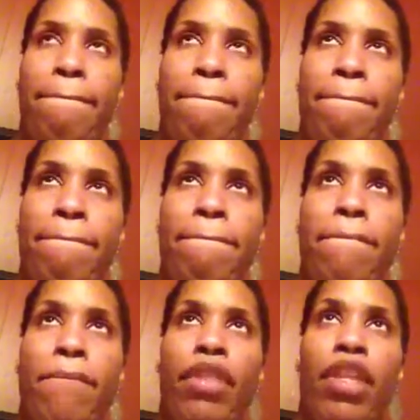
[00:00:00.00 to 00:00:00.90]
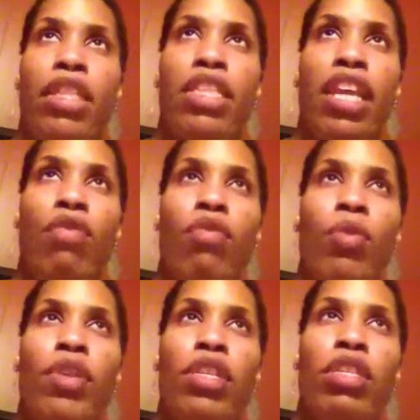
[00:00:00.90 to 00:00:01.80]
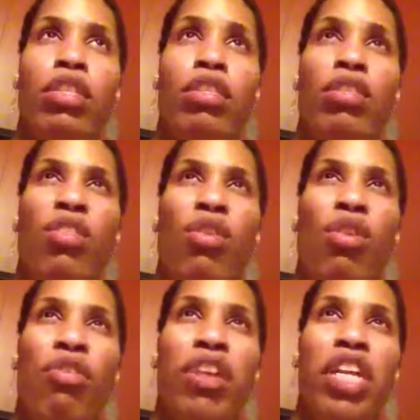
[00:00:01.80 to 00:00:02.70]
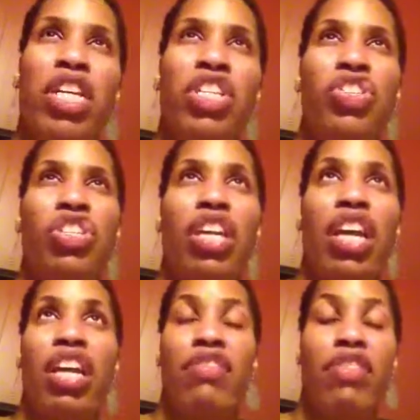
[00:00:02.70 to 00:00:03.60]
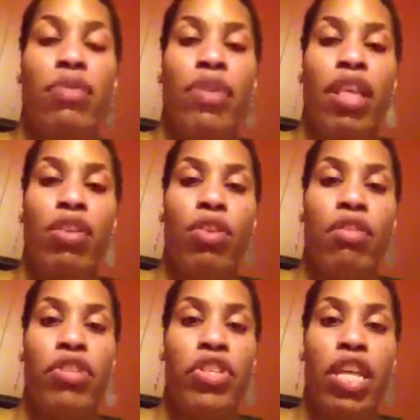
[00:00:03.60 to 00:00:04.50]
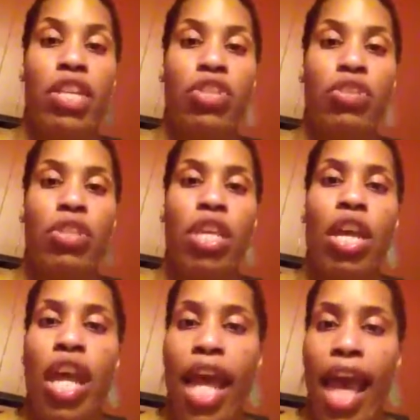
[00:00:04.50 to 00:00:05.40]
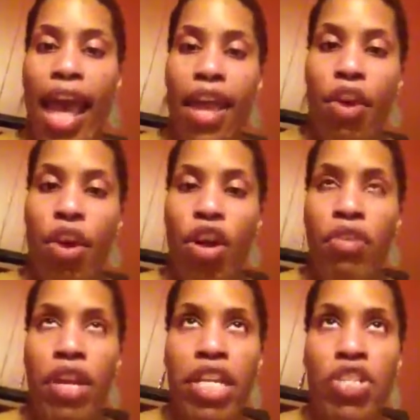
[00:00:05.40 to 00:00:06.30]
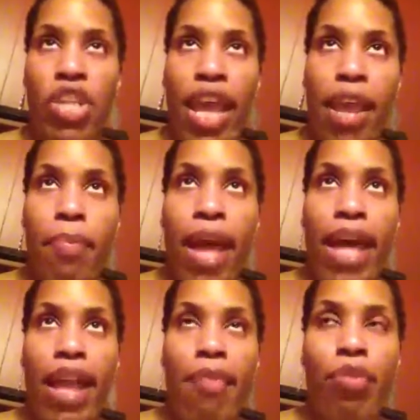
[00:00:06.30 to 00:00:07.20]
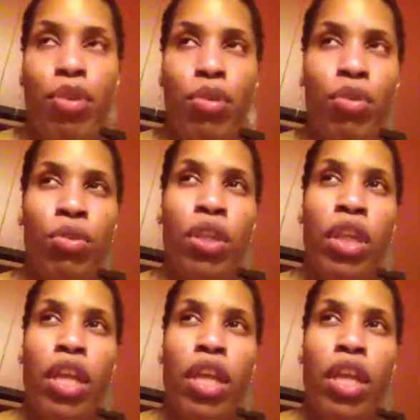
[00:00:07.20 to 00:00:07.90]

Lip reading: the second one was orange. I could have done without the orange in that juice. I had orange and pineapple,